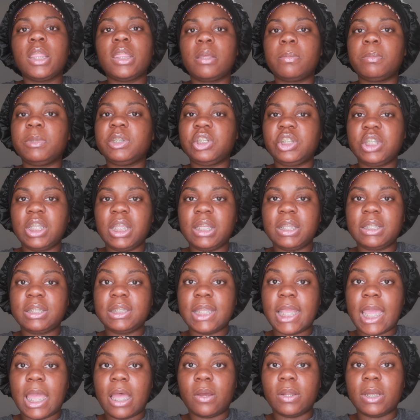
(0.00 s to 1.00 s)
the machine is
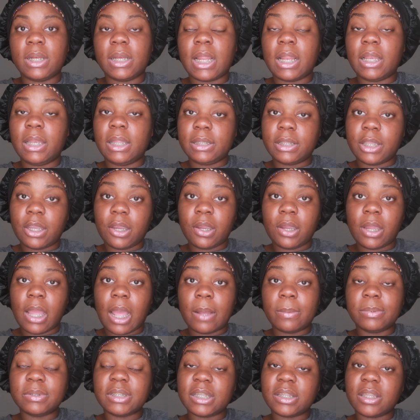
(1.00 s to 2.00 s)
down and i looked at her
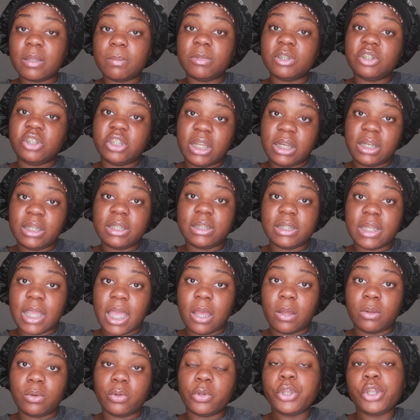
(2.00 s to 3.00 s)
i was like the machine is
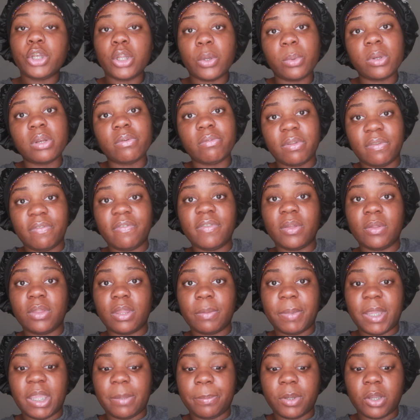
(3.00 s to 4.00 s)
down or you don't want to refill
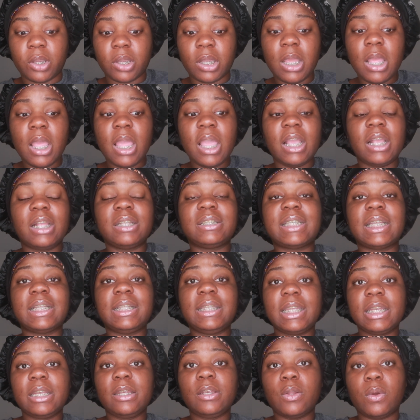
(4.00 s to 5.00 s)
the paper because i
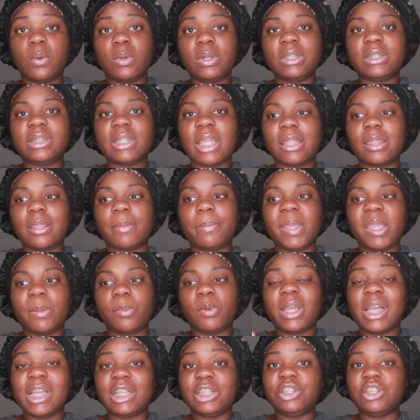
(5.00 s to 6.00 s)
did notice that the
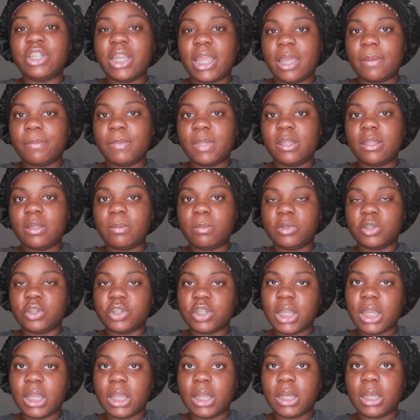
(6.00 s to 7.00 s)
paper got jammed in the
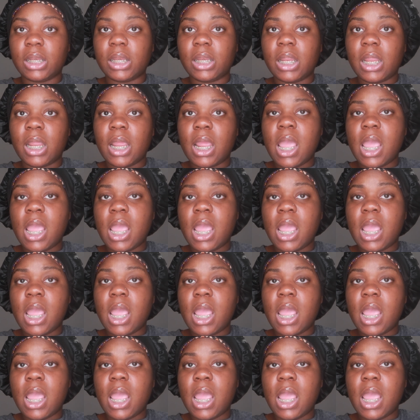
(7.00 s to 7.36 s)
machine